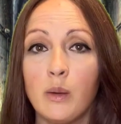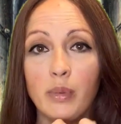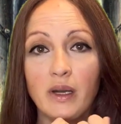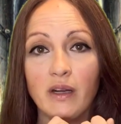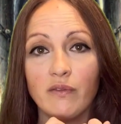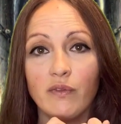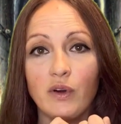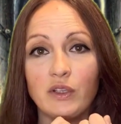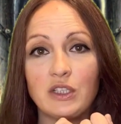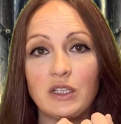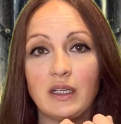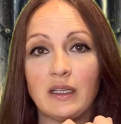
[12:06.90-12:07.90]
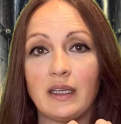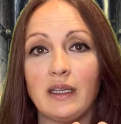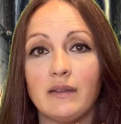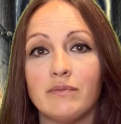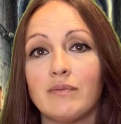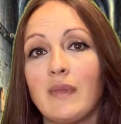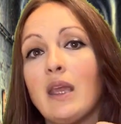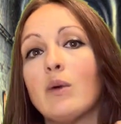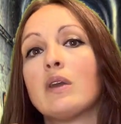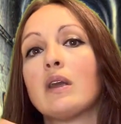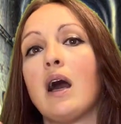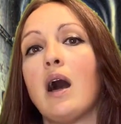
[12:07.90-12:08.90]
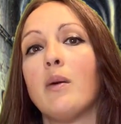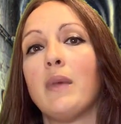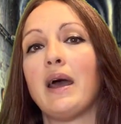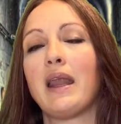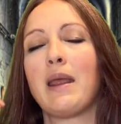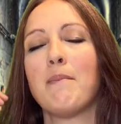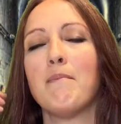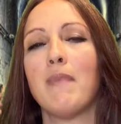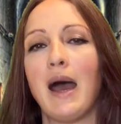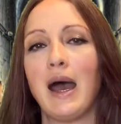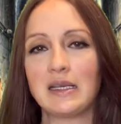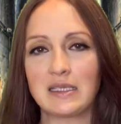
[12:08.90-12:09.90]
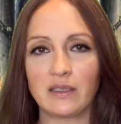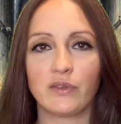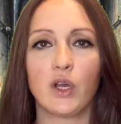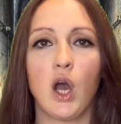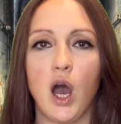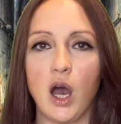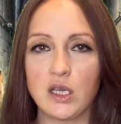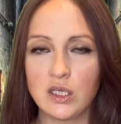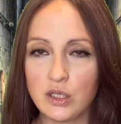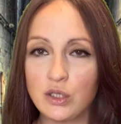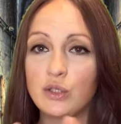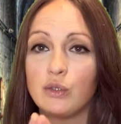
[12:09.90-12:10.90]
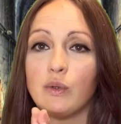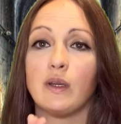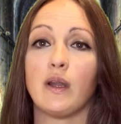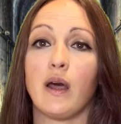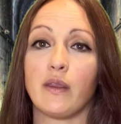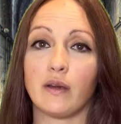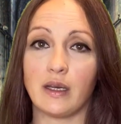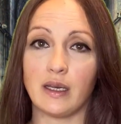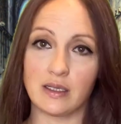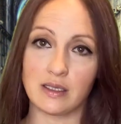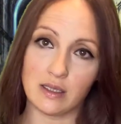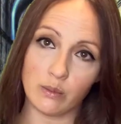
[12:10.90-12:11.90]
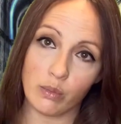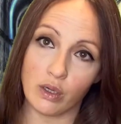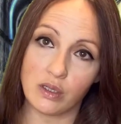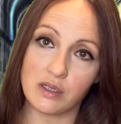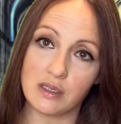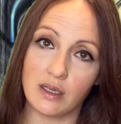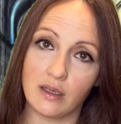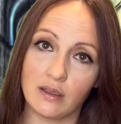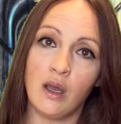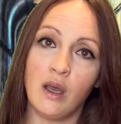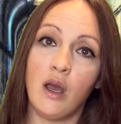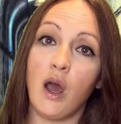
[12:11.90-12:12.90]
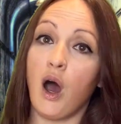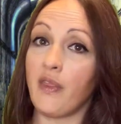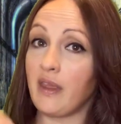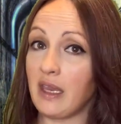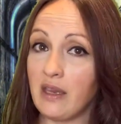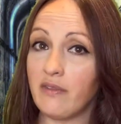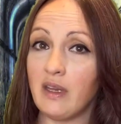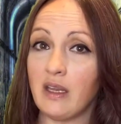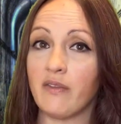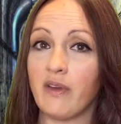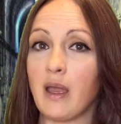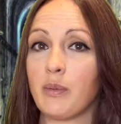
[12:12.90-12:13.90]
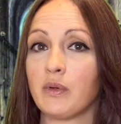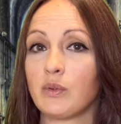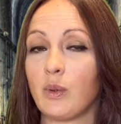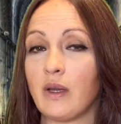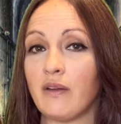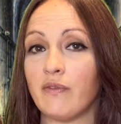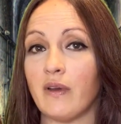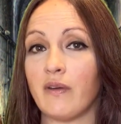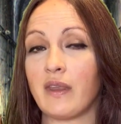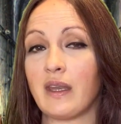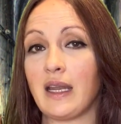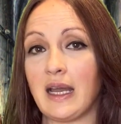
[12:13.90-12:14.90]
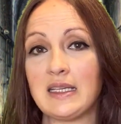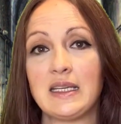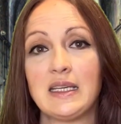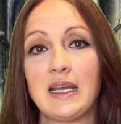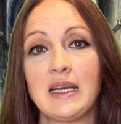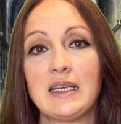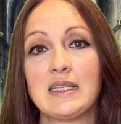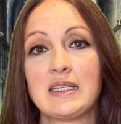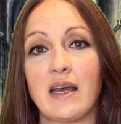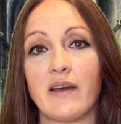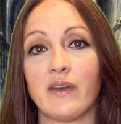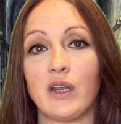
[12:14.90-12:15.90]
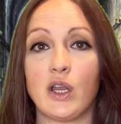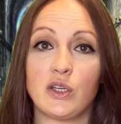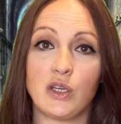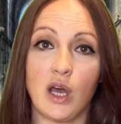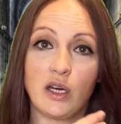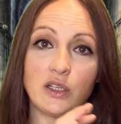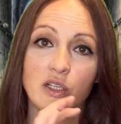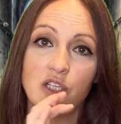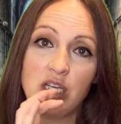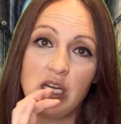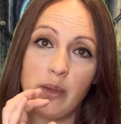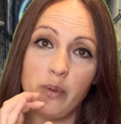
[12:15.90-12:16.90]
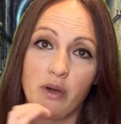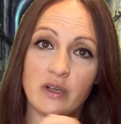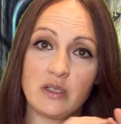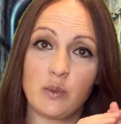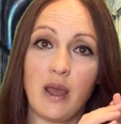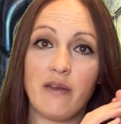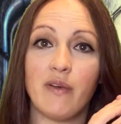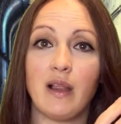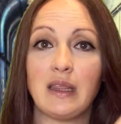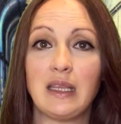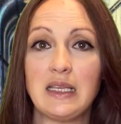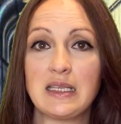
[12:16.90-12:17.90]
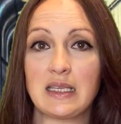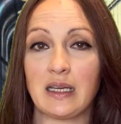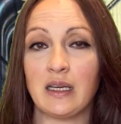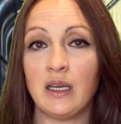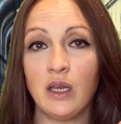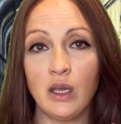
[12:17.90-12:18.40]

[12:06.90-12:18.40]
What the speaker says: but unfortunately, it would come at a massive cost to another innocent person. On the evening of April 25th, 1997, Dr. Schneeberger's wife, Lisa,